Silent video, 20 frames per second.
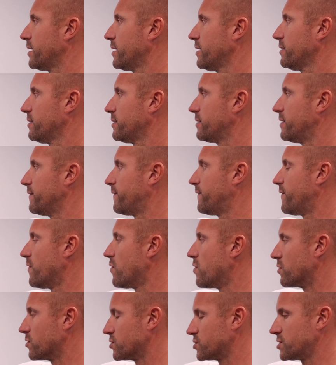the
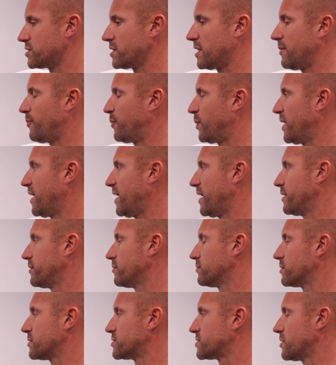force applied
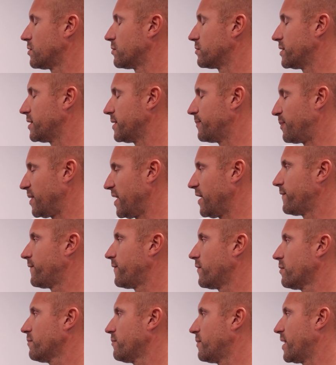on the
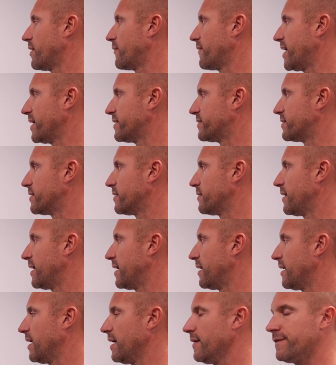platform by right
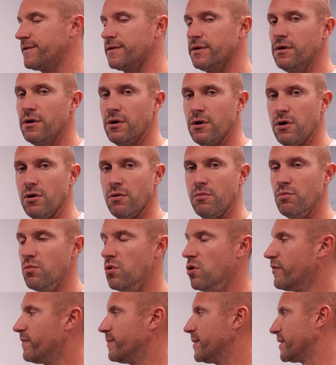and left,
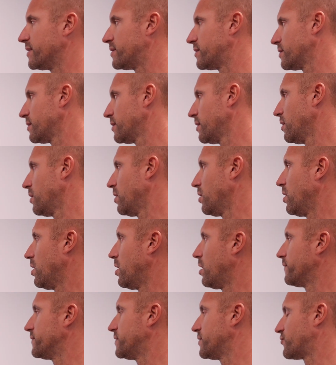movement
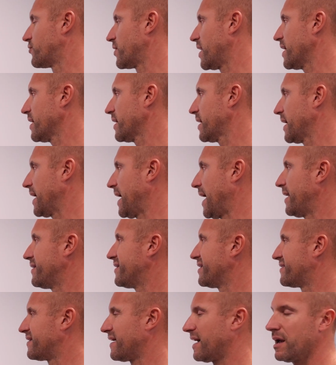of the trunk, and
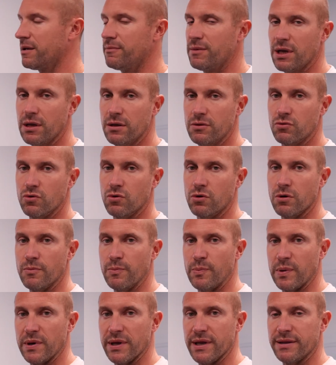the timing to
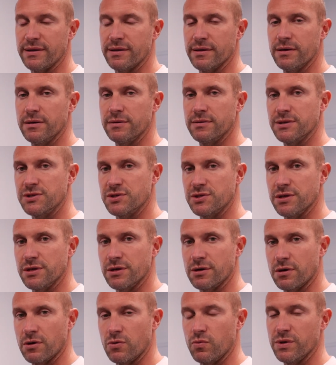complete the
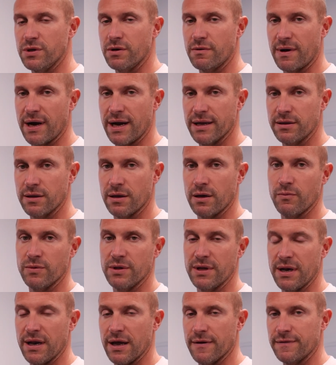circle with the right and
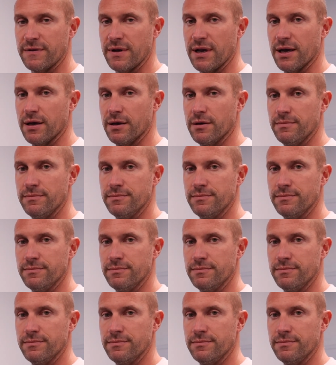with the left leg.